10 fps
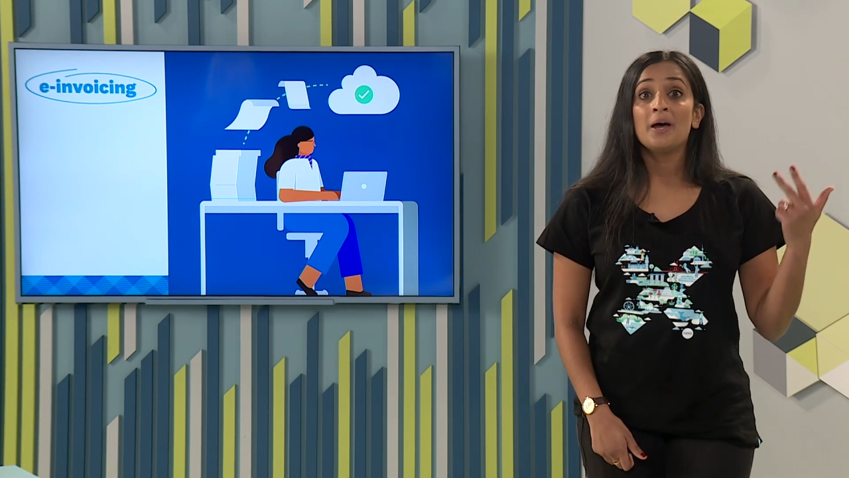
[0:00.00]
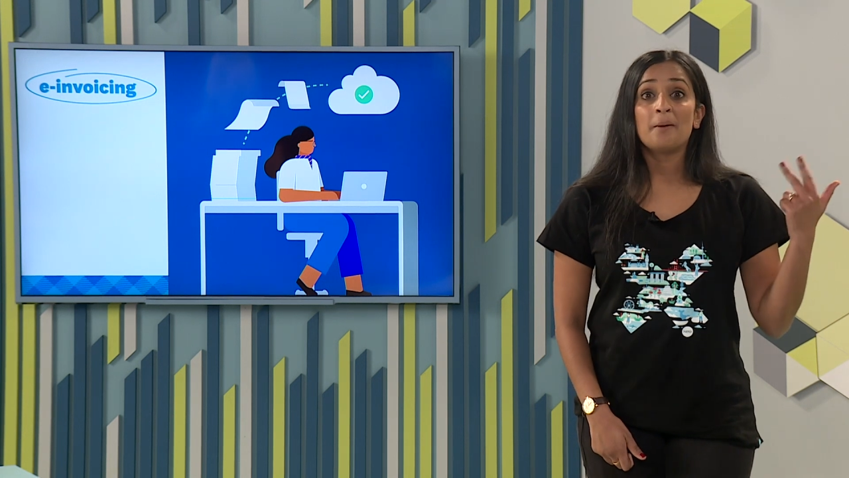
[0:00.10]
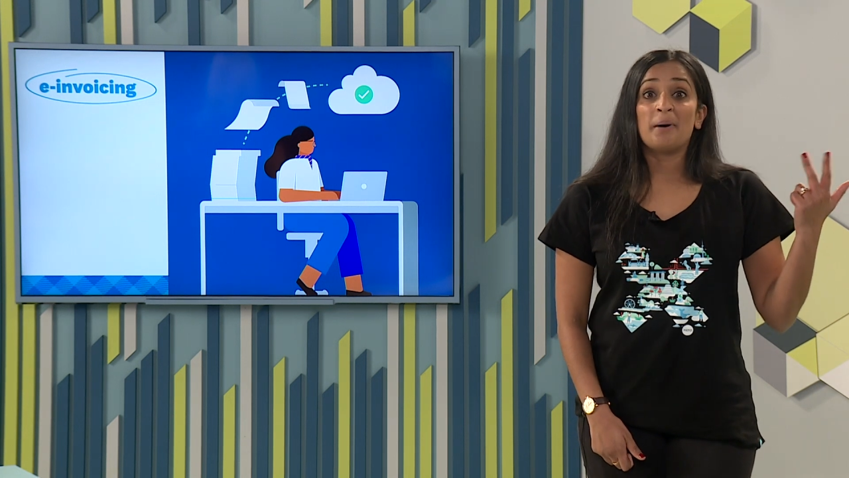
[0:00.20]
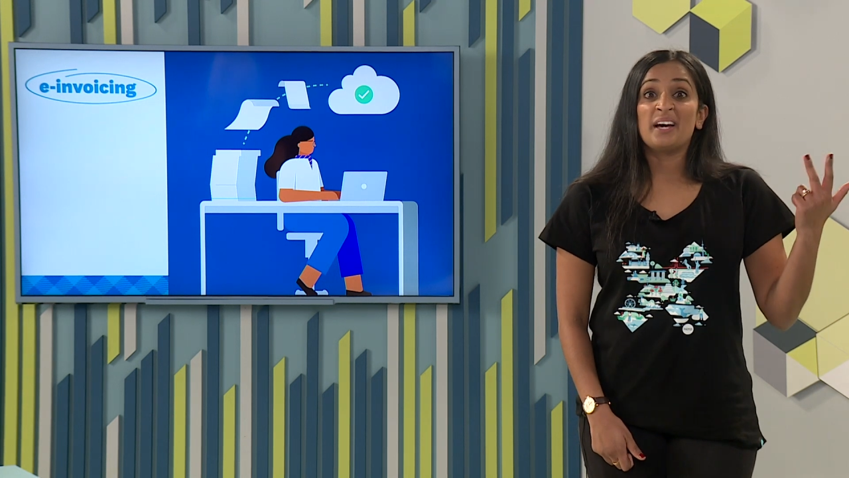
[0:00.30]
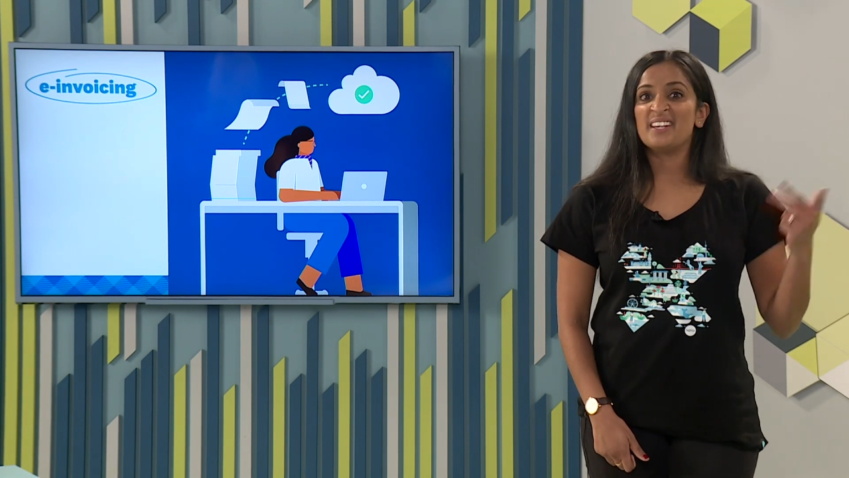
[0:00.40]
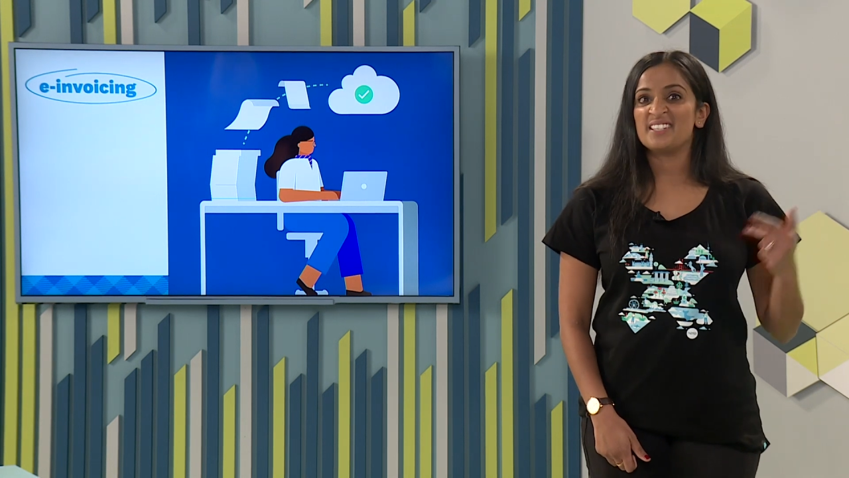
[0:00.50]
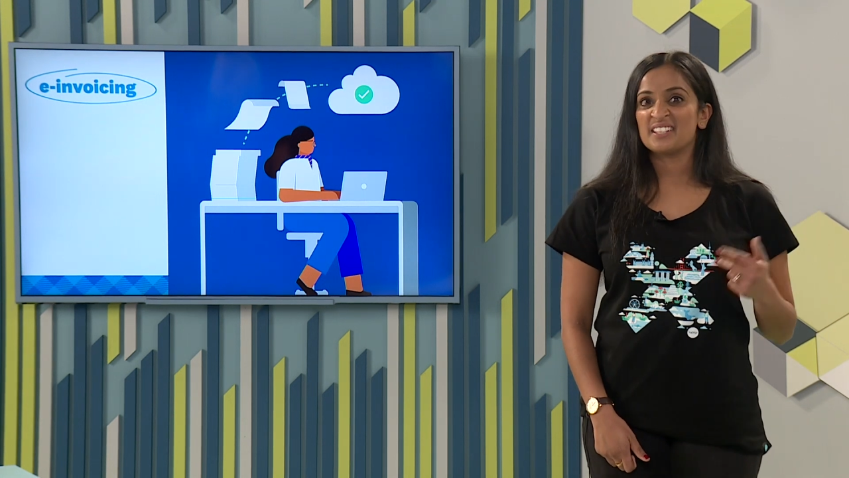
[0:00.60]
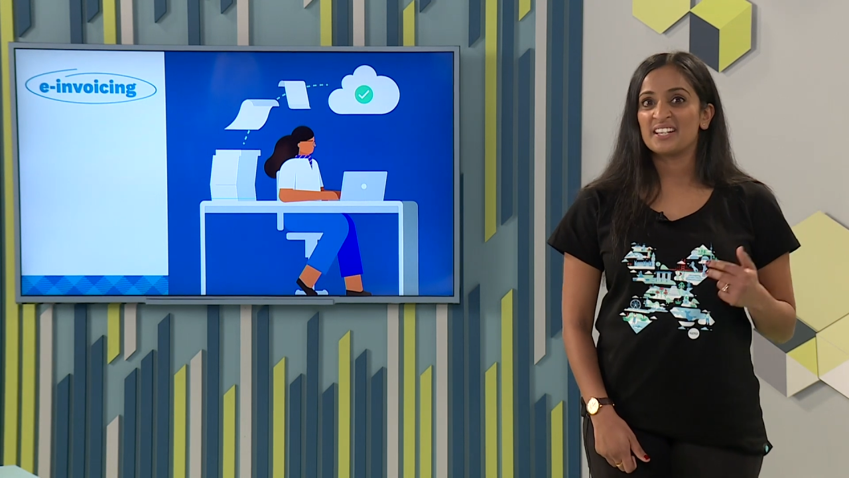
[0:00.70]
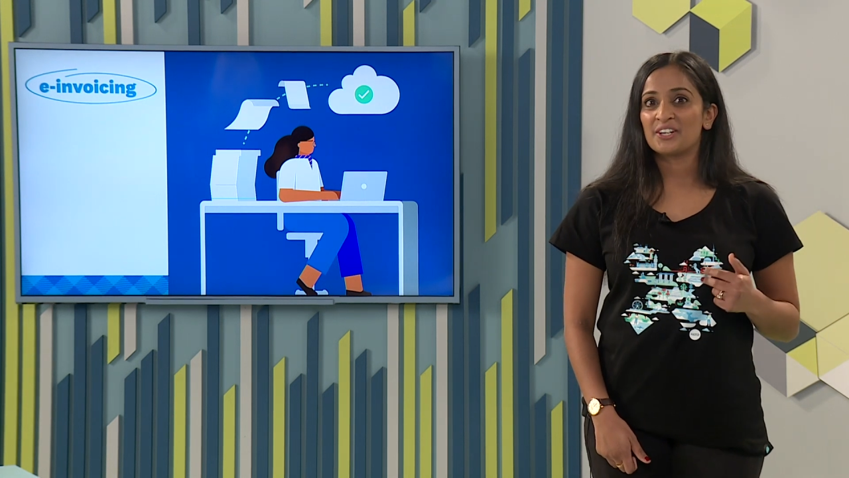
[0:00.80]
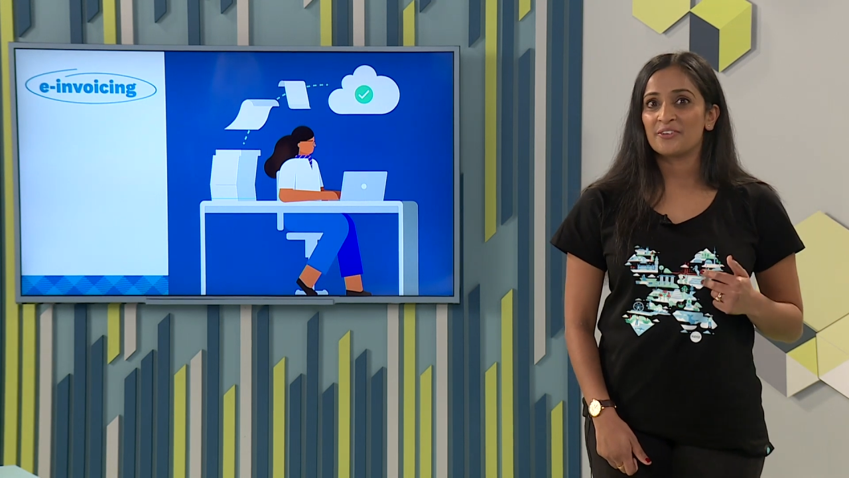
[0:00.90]
but entered
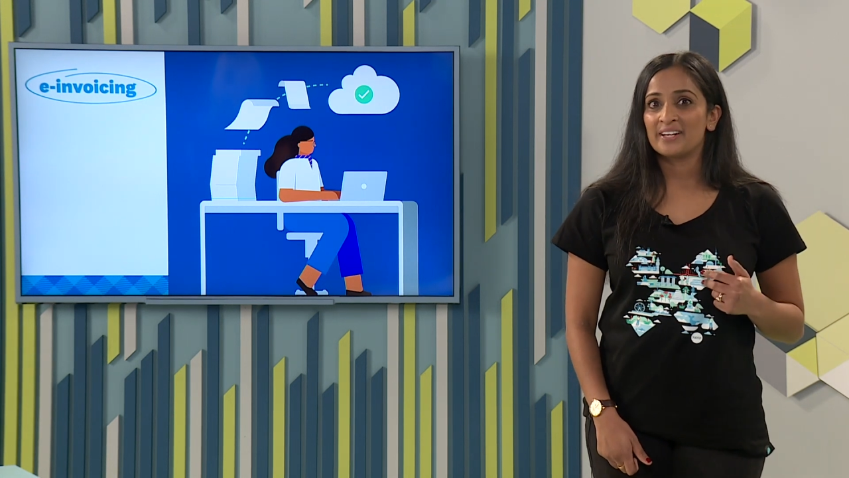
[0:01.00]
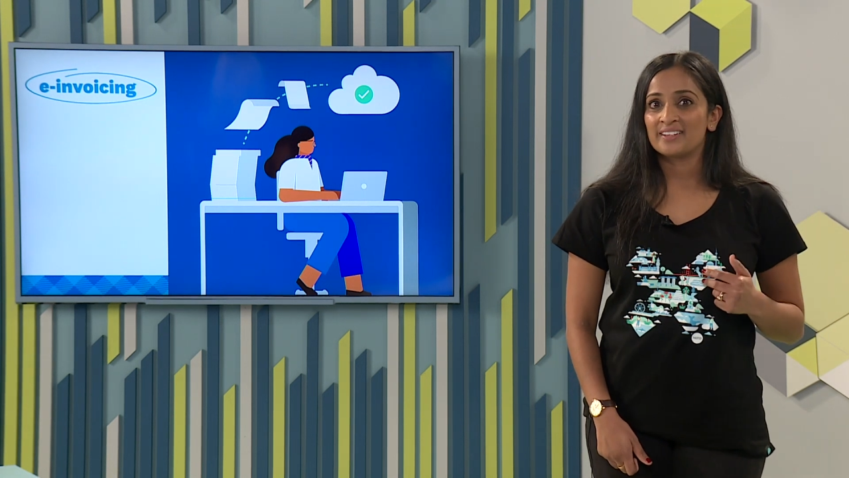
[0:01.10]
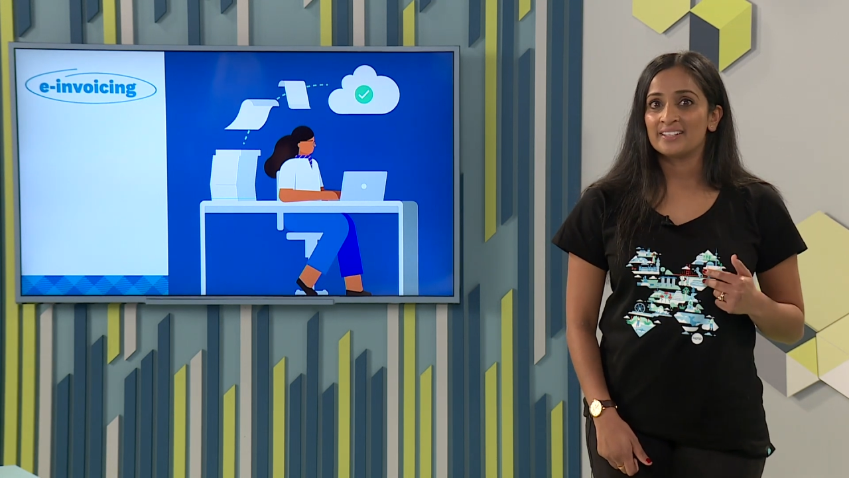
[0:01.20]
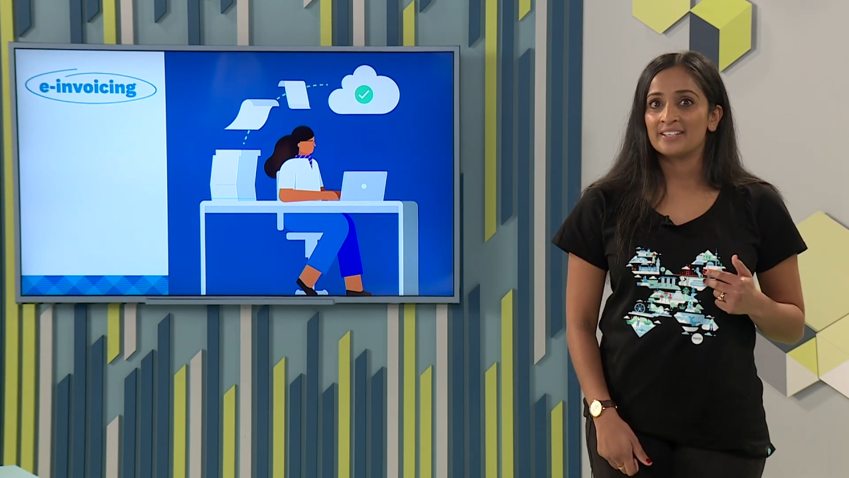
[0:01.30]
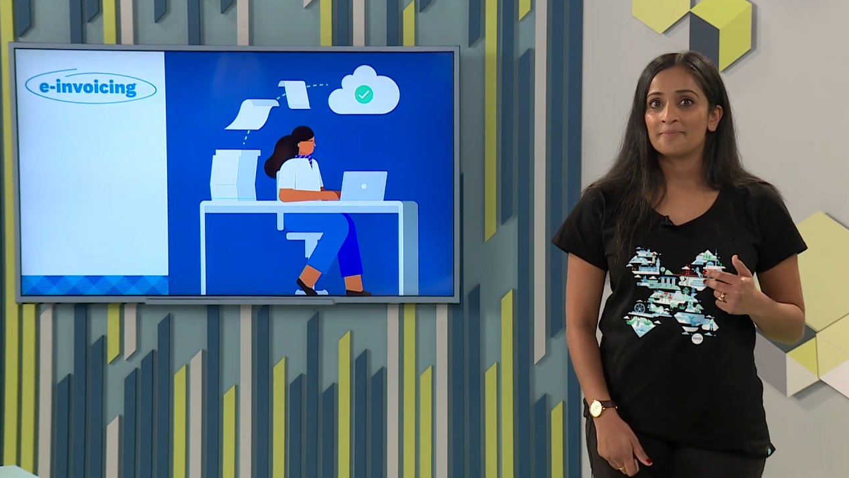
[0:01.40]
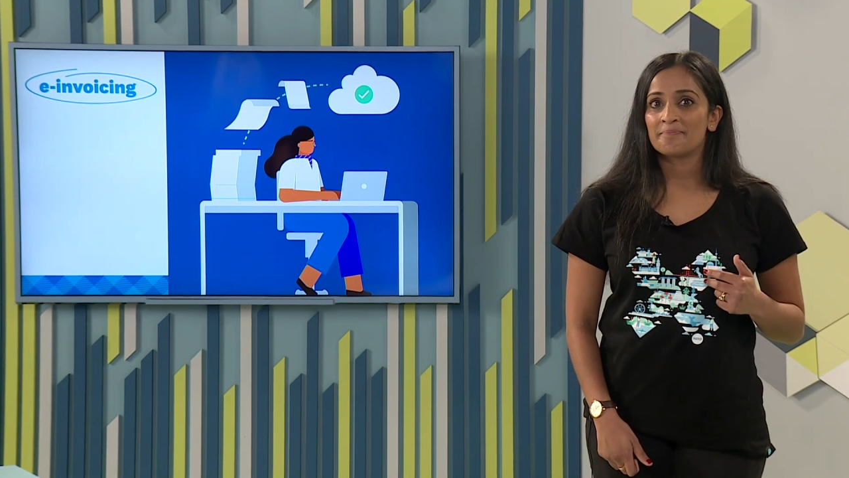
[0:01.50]
incorrectly?